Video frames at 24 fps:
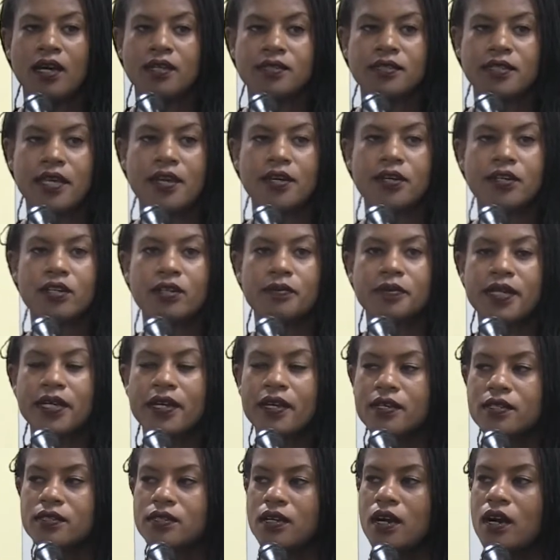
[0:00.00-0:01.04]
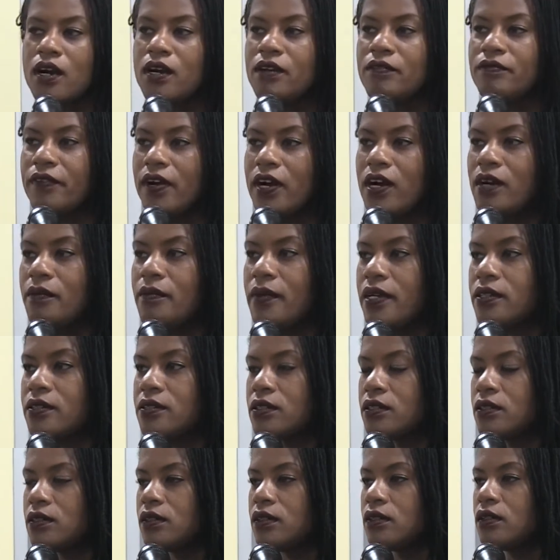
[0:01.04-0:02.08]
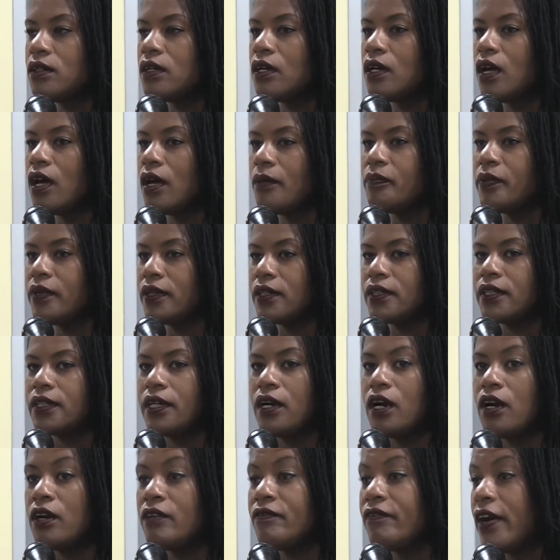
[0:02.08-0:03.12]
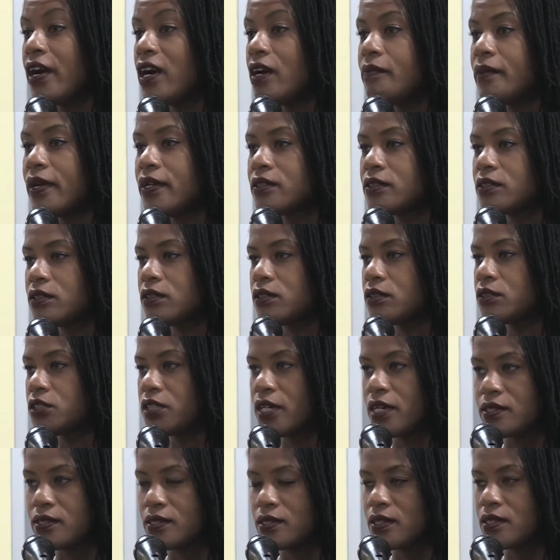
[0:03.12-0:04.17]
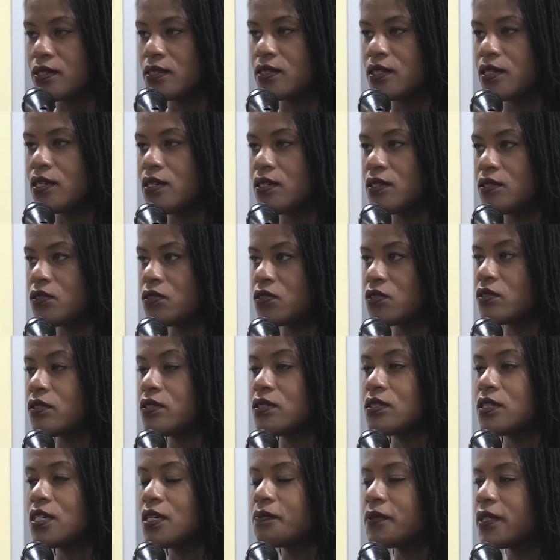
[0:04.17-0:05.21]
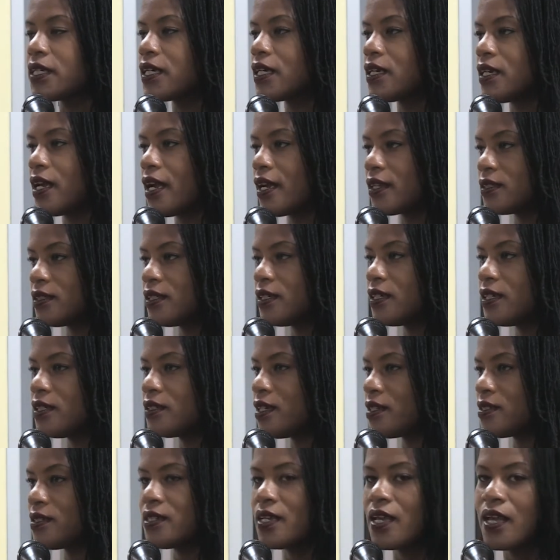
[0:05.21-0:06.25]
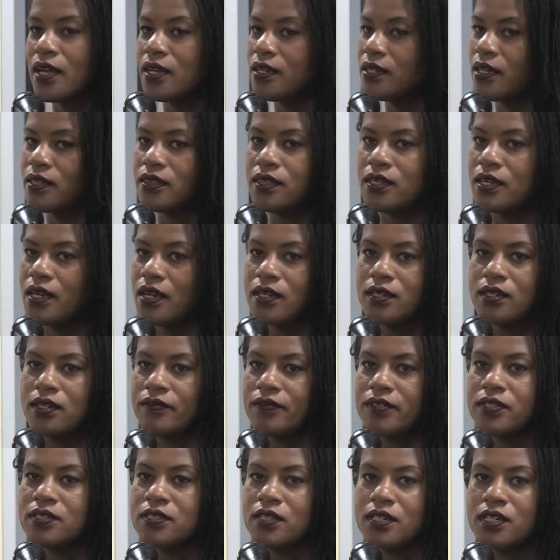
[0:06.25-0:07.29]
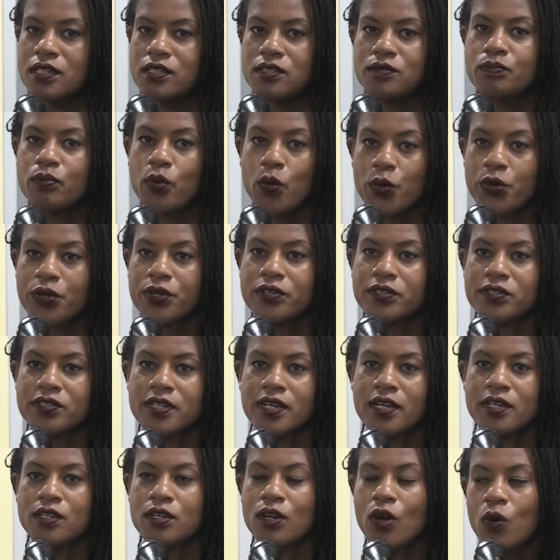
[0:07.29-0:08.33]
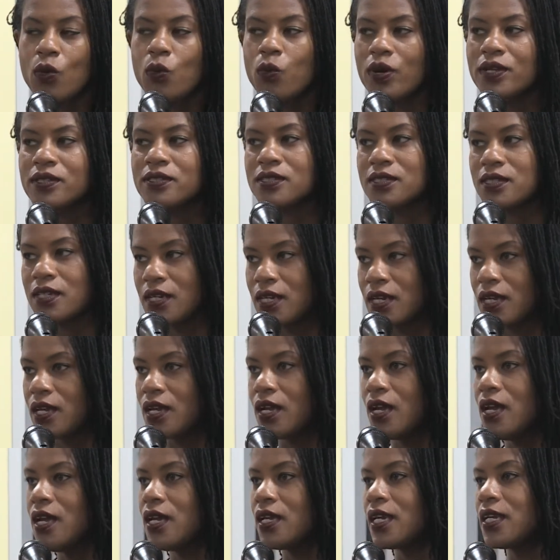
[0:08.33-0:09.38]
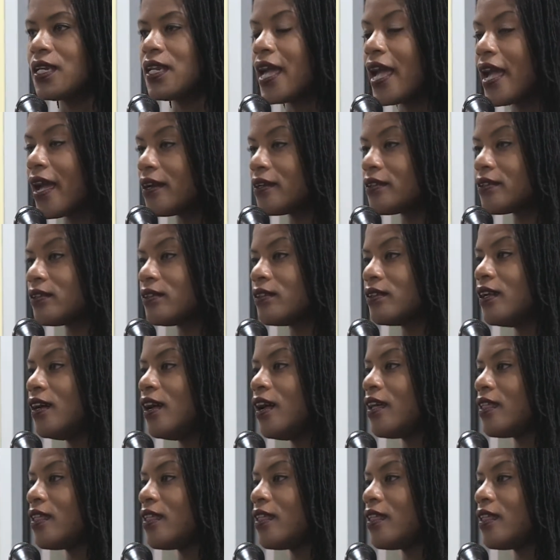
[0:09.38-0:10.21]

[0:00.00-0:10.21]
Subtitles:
a senator, because our environmental justice is deeply connected. It doesn't end at the end of a city's borders, and no one city can handle